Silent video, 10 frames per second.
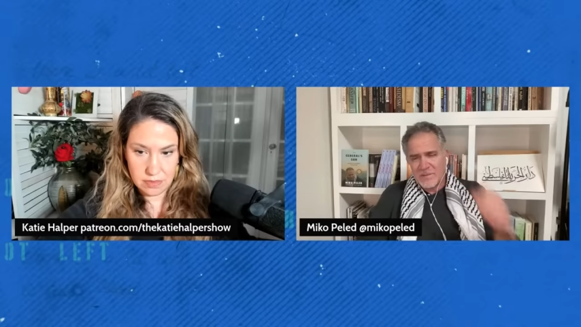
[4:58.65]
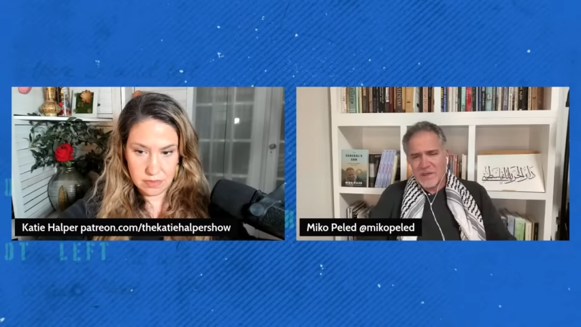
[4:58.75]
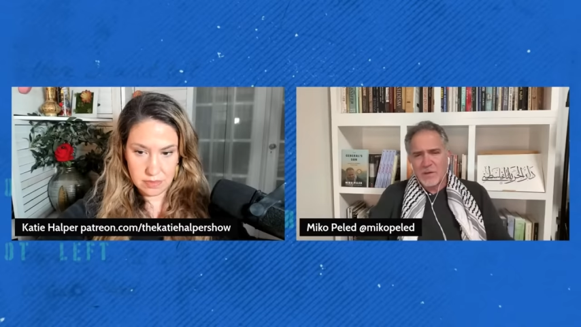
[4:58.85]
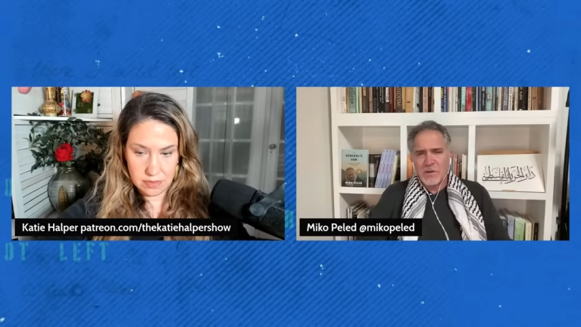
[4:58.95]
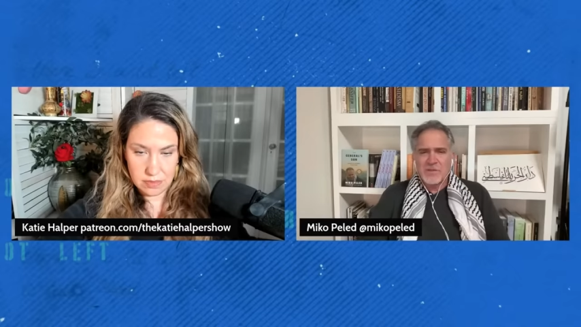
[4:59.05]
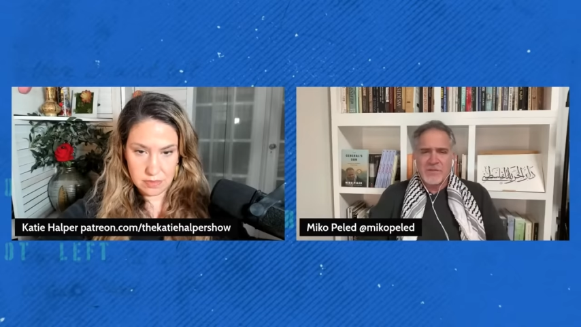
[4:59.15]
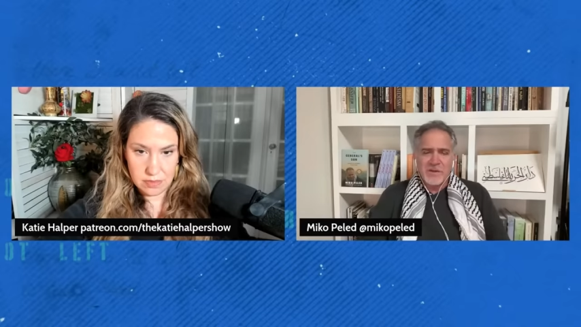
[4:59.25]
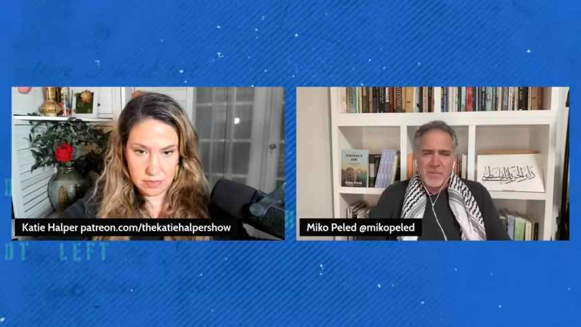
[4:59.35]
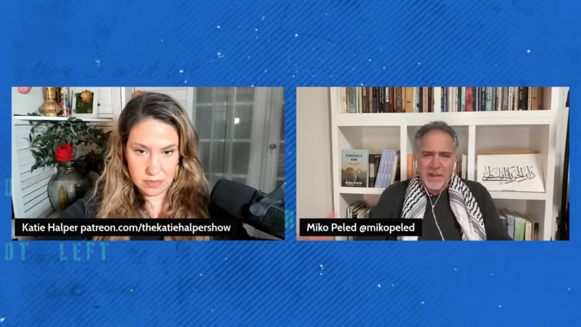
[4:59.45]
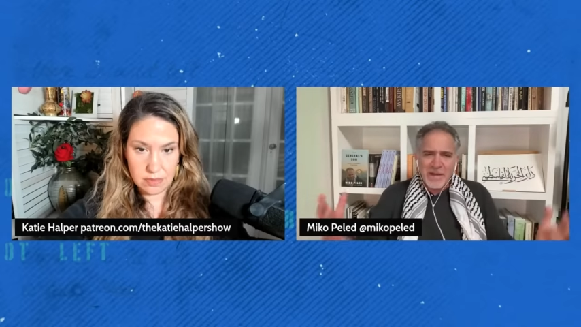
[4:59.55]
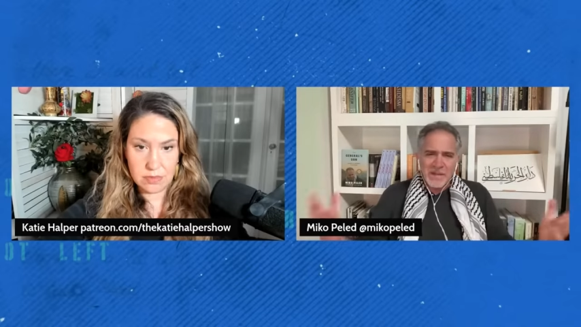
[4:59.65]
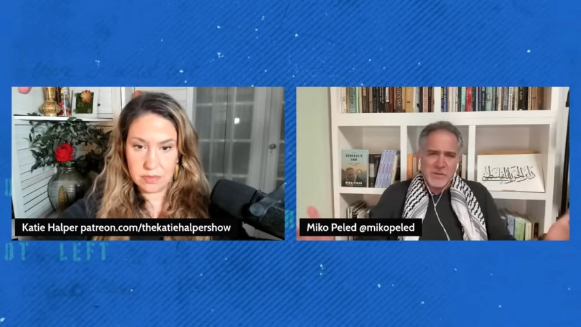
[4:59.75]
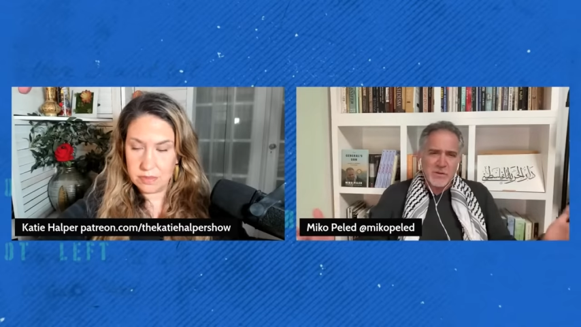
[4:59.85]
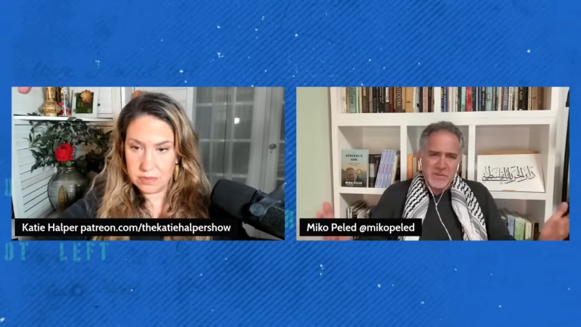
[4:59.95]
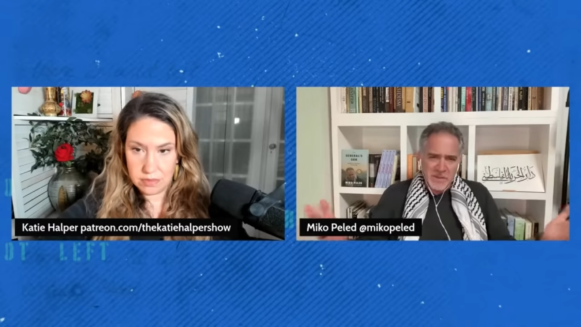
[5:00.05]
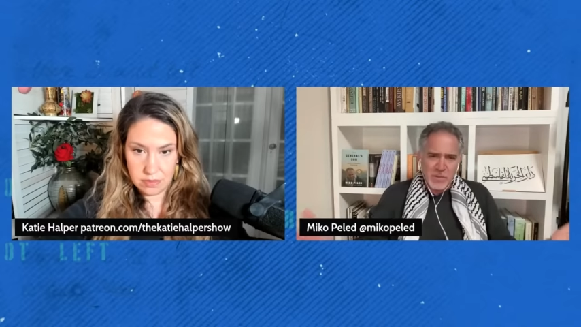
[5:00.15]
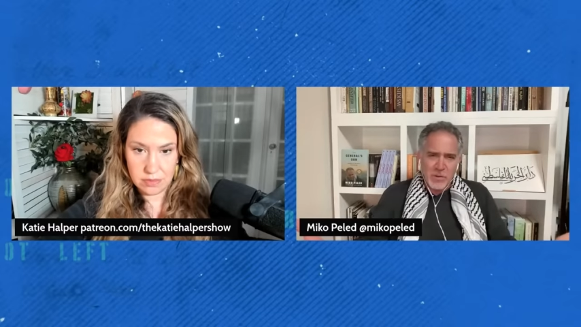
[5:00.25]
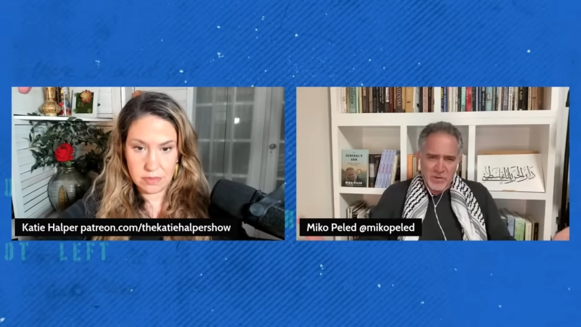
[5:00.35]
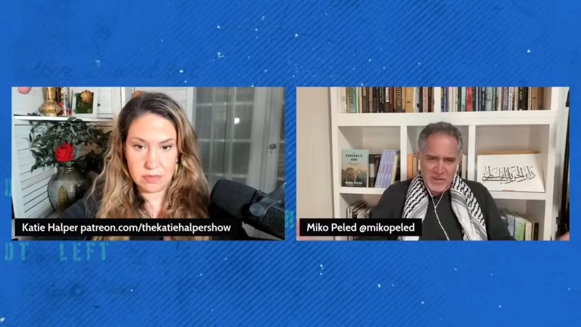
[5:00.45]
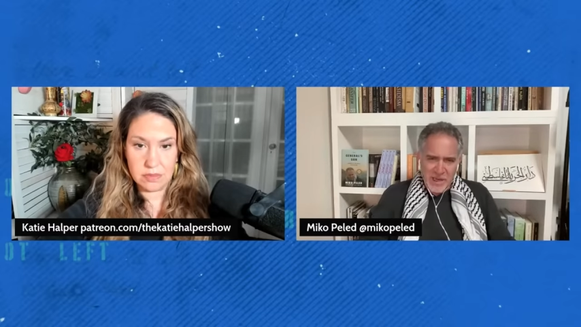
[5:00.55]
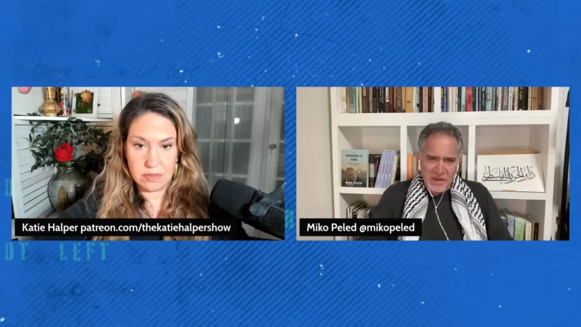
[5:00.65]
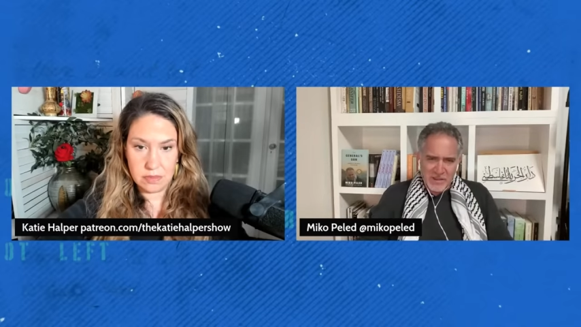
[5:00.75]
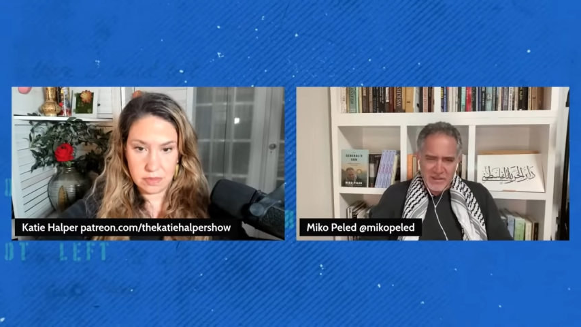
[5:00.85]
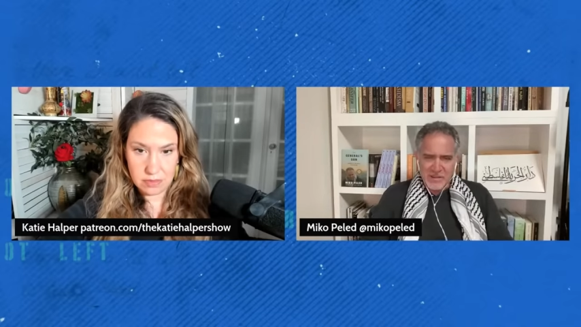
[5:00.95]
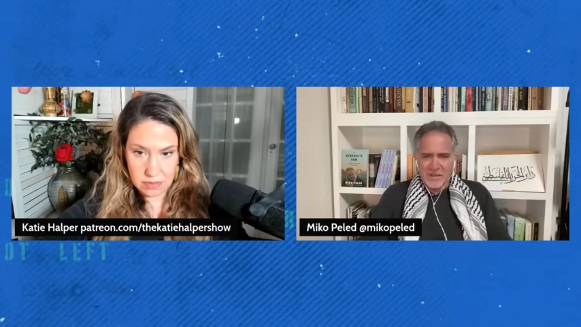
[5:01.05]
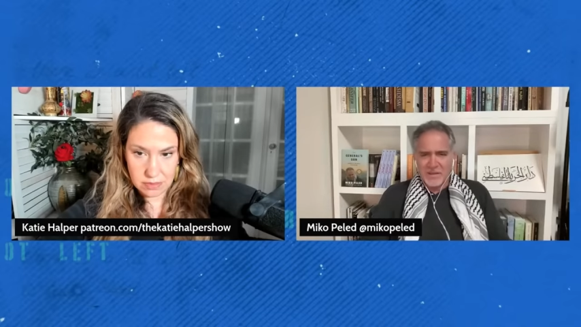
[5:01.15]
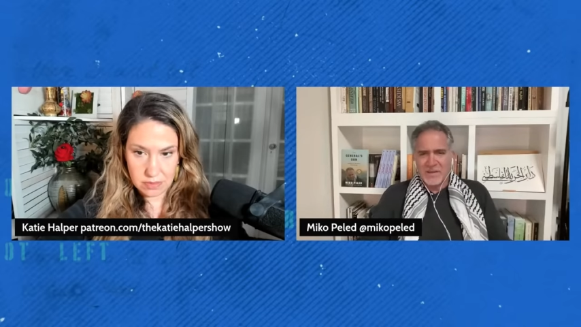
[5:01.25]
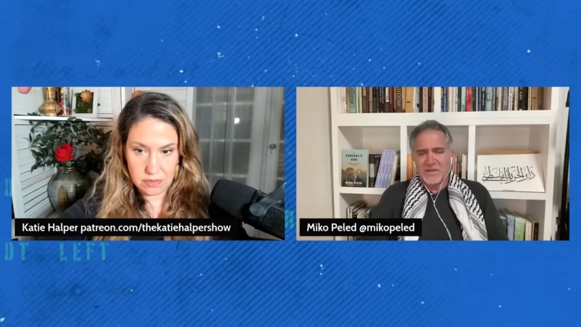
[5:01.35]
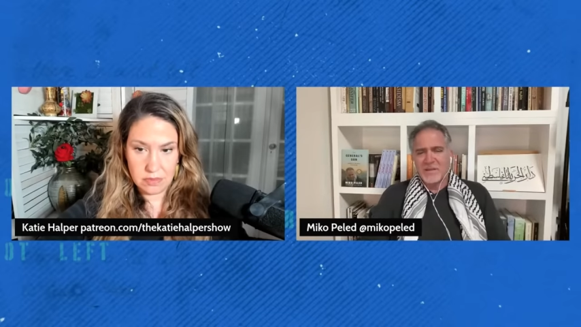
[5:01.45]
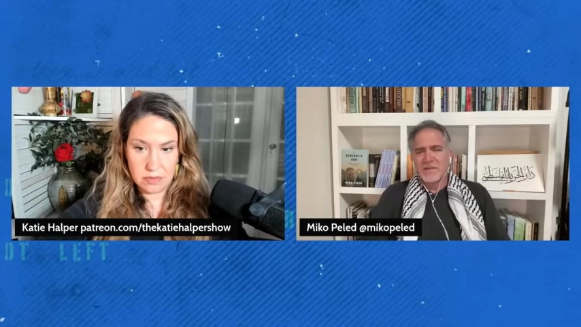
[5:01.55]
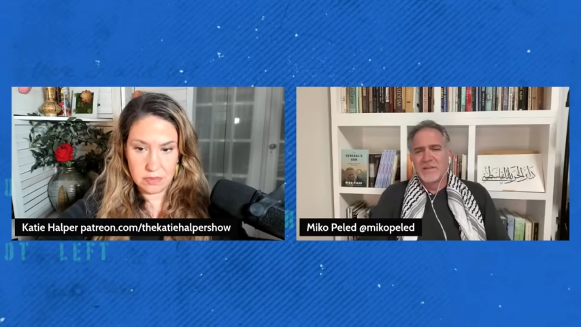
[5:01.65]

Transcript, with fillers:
Speaker 1: declaration of independence so he was an important zionist uh,